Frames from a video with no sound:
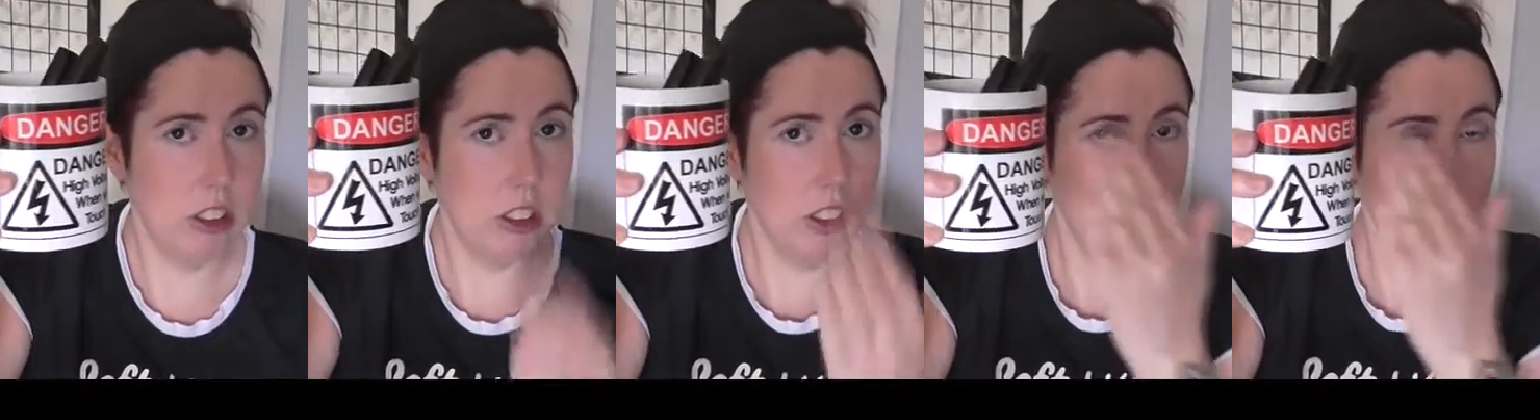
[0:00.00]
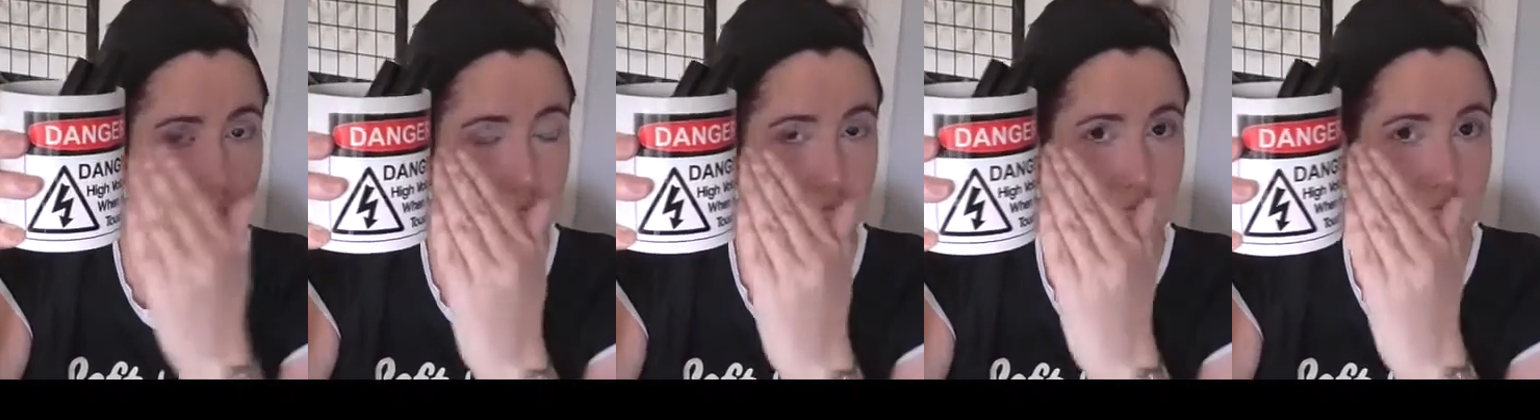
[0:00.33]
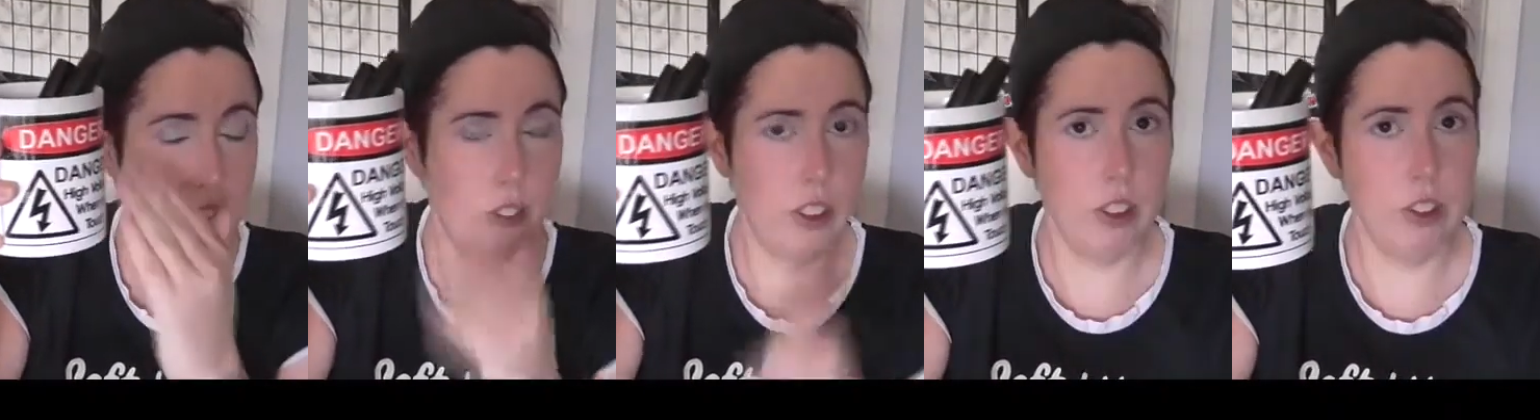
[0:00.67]
in a
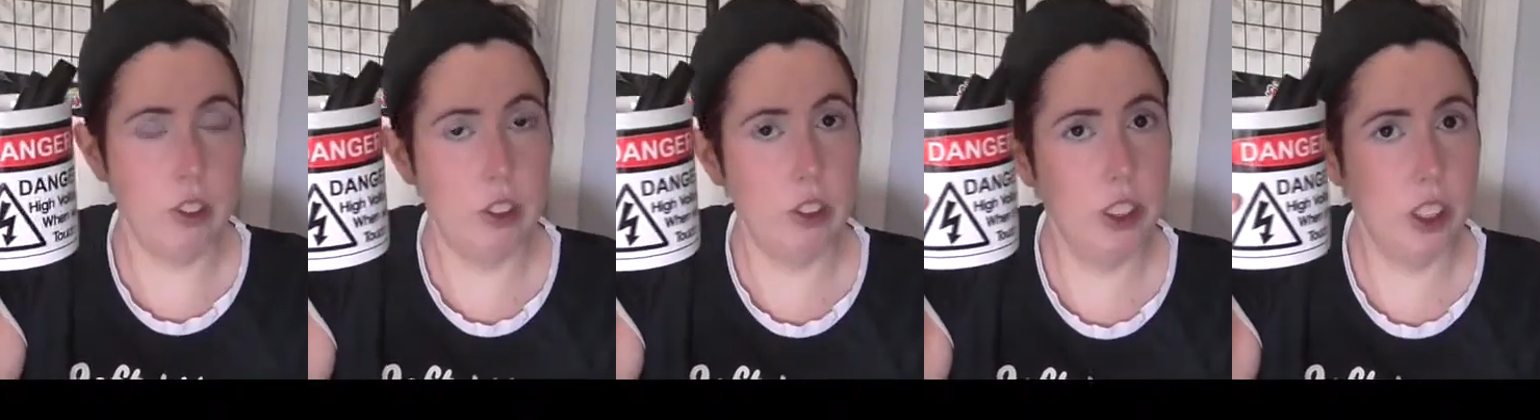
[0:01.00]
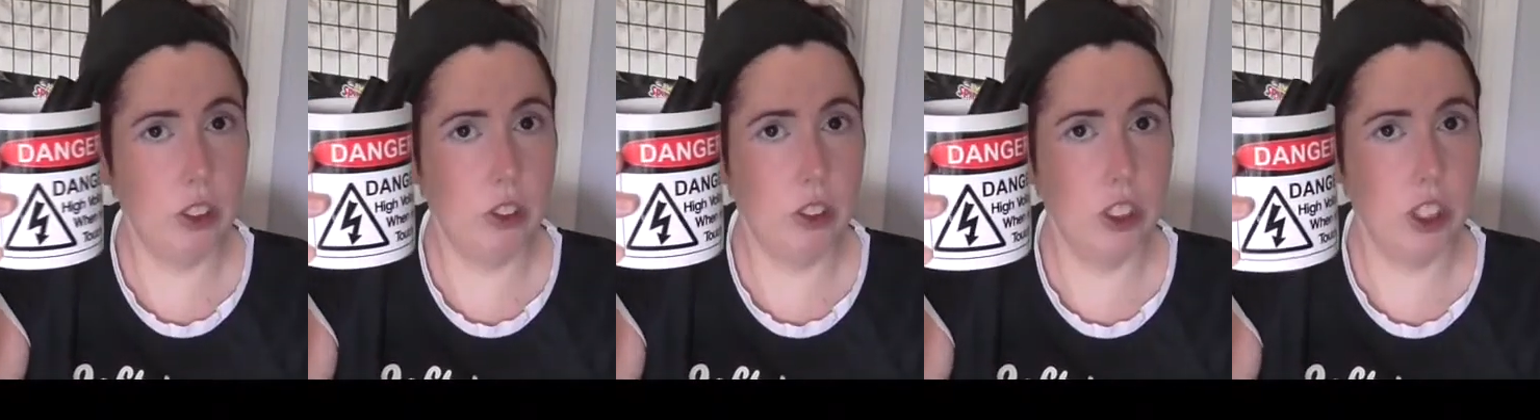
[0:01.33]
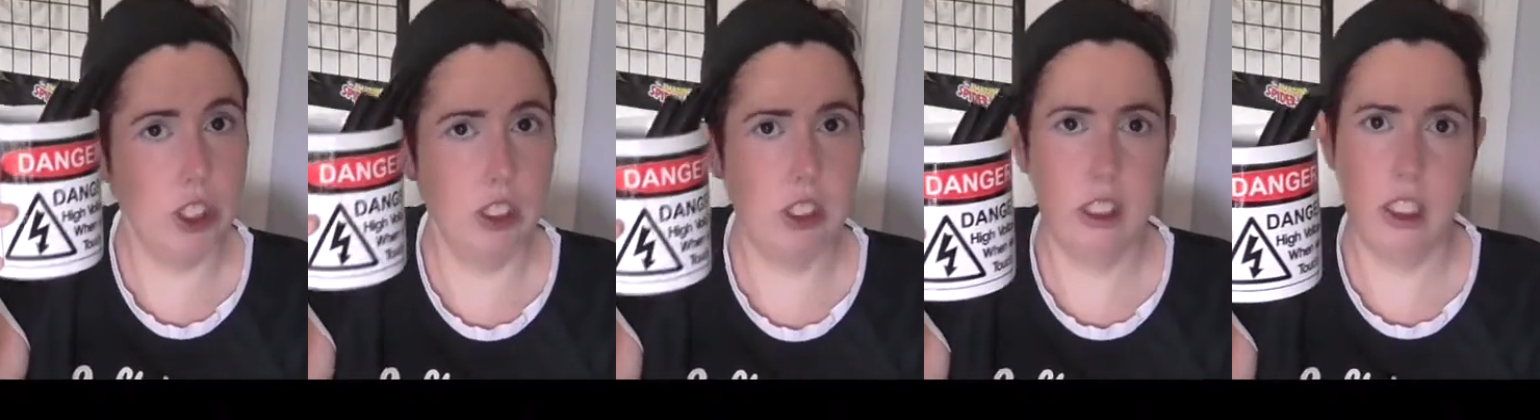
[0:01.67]
cup of warmish
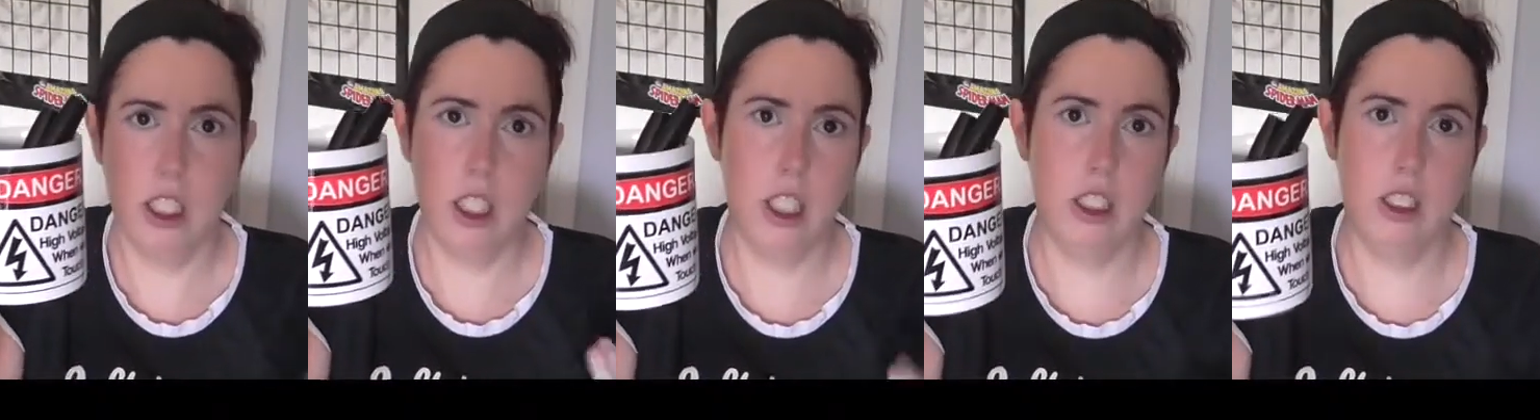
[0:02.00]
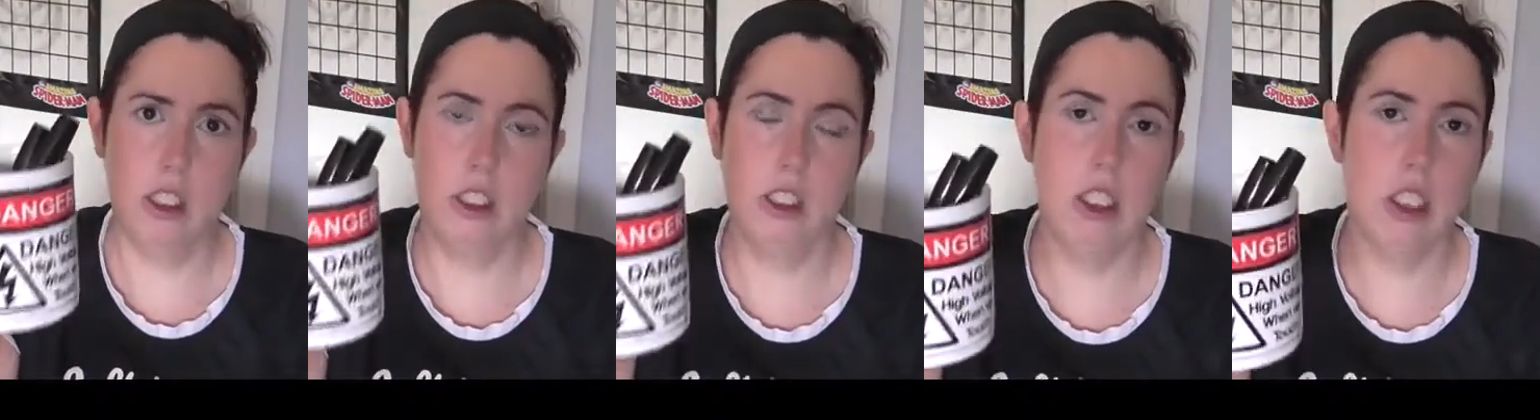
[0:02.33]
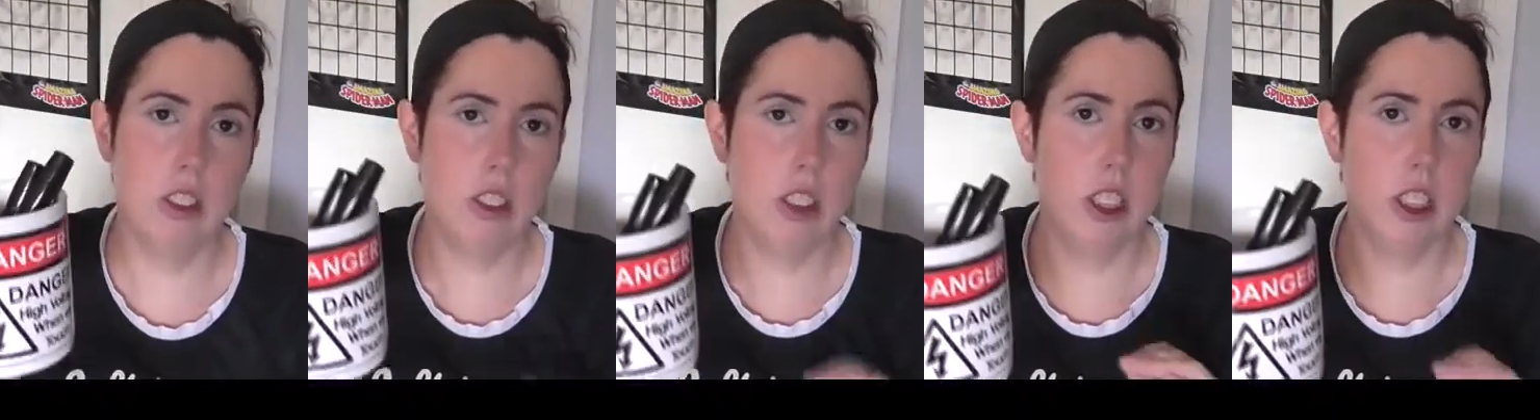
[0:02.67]
water, hand hot. You
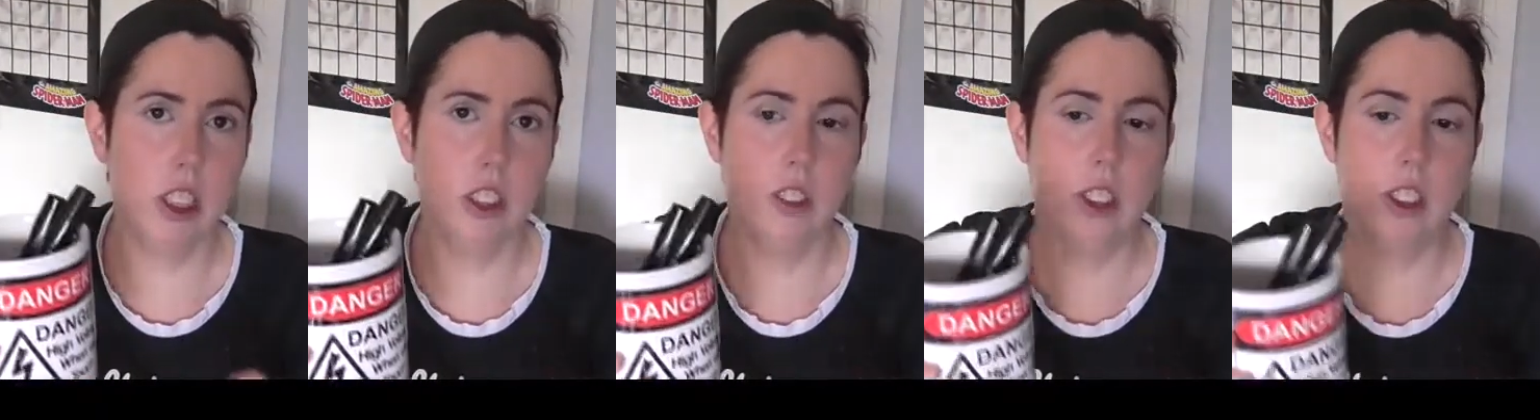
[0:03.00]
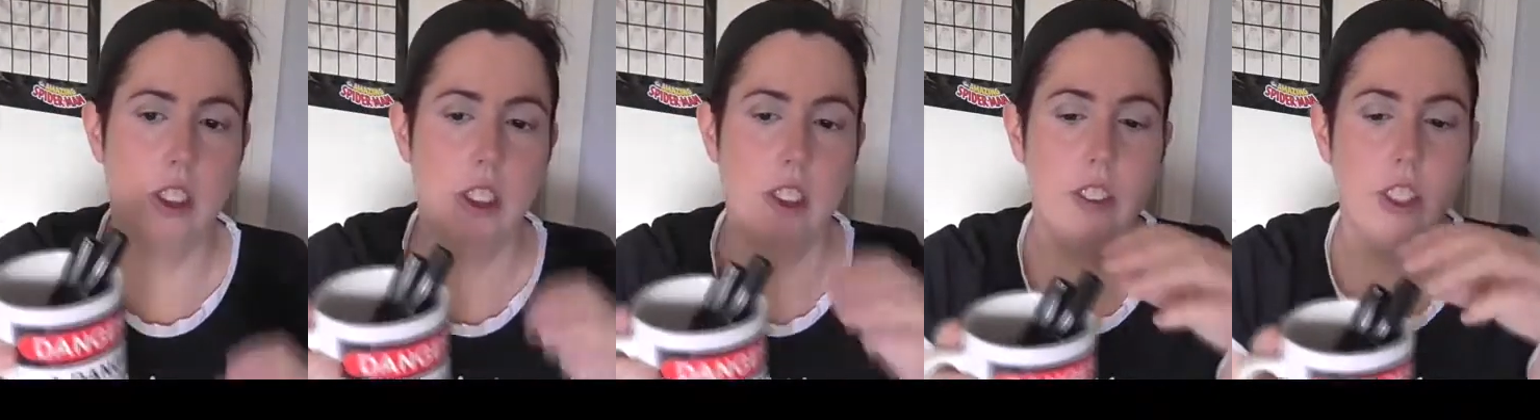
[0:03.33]
don't want it super hot.